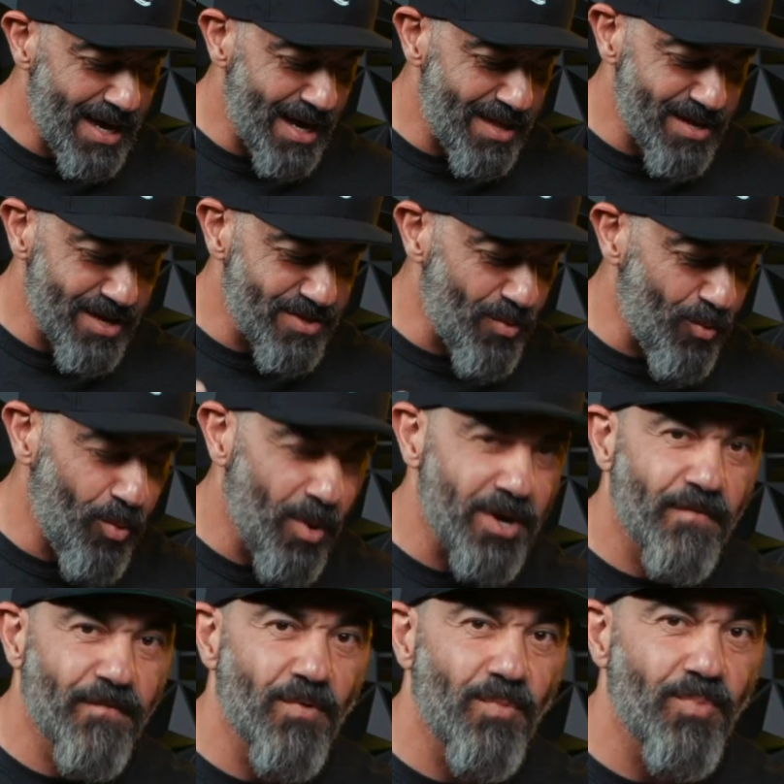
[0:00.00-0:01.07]
And I think it's a
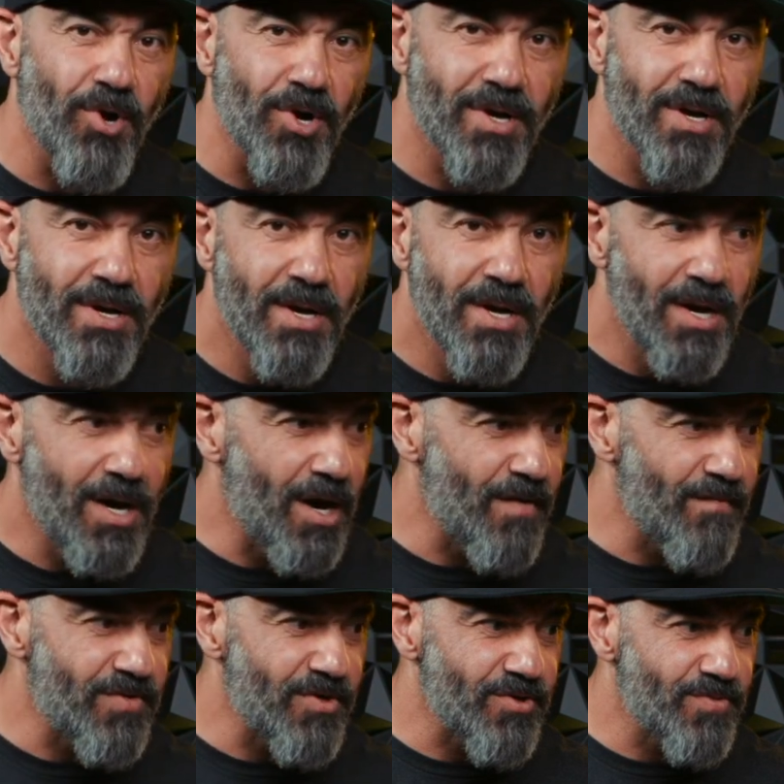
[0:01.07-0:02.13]
wonderful book
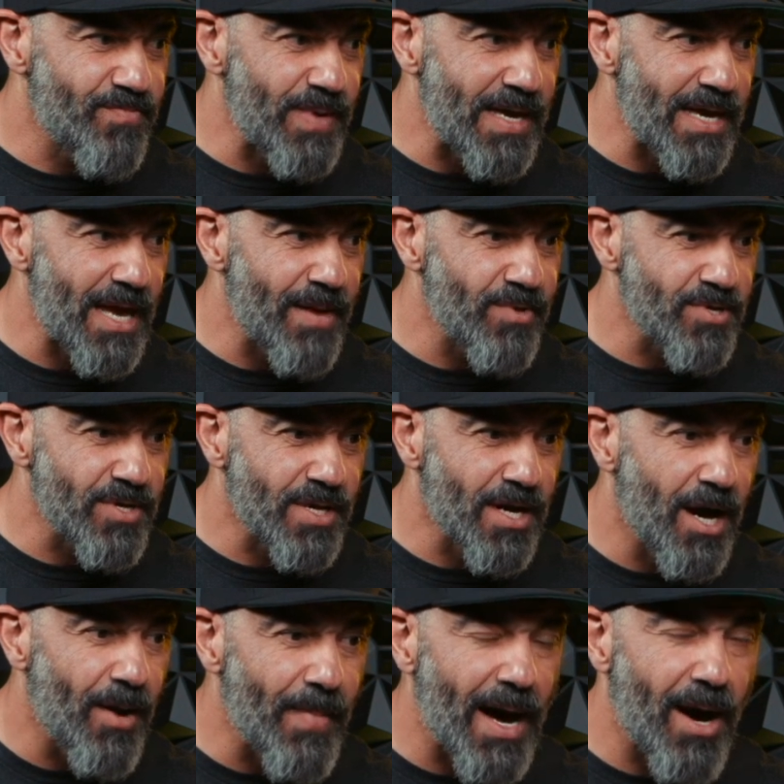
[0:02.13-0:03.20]
of just being able to
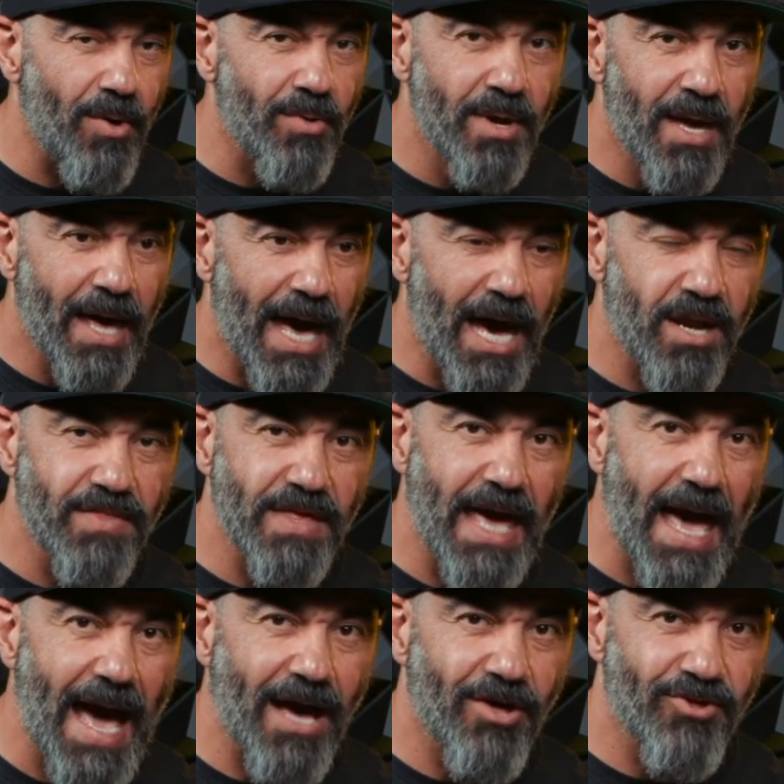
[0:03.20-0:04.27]
come out of the
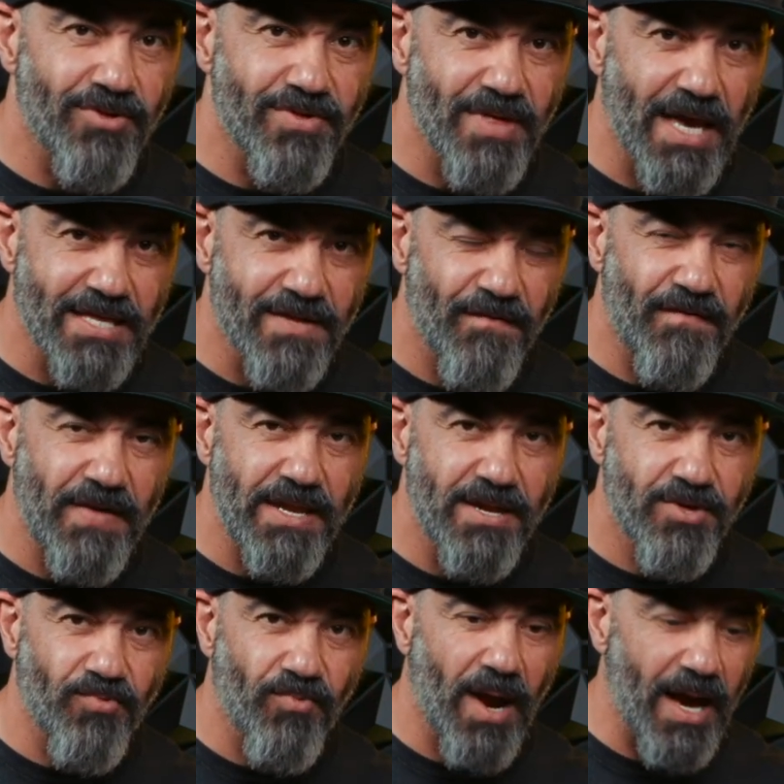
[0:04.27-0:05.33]
ashes like the
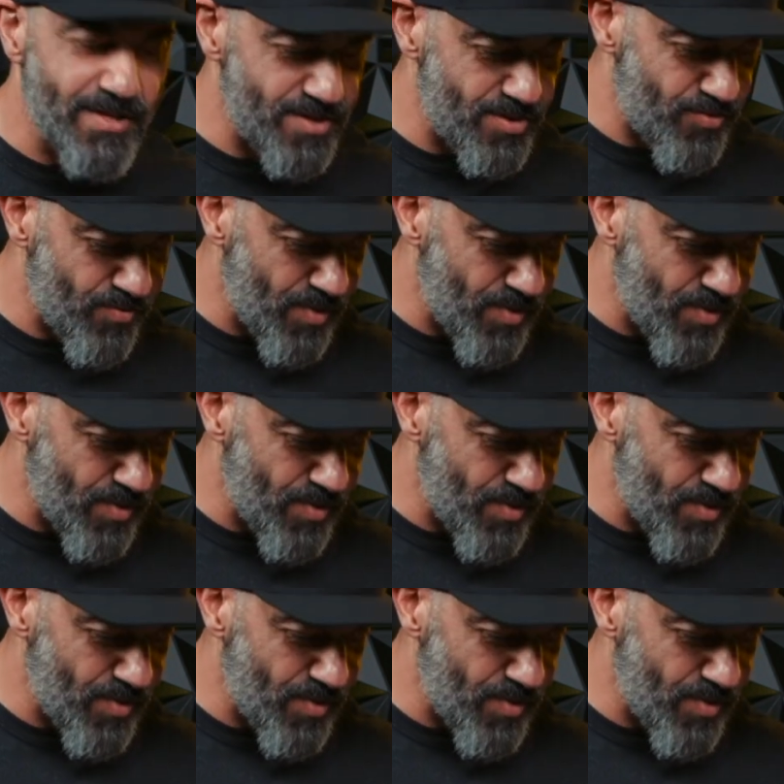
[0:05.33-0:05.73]
phoenix rises,